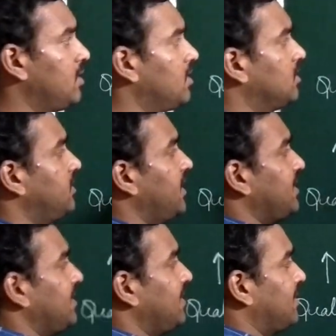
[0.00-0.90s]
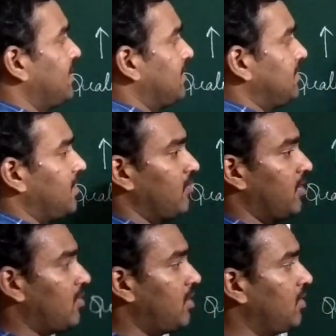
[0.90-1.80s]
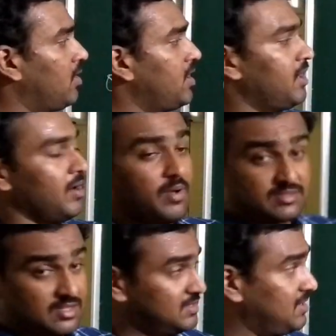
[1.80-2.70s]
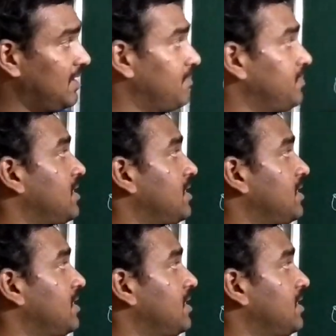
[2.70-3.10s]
then the river water quality remains the same,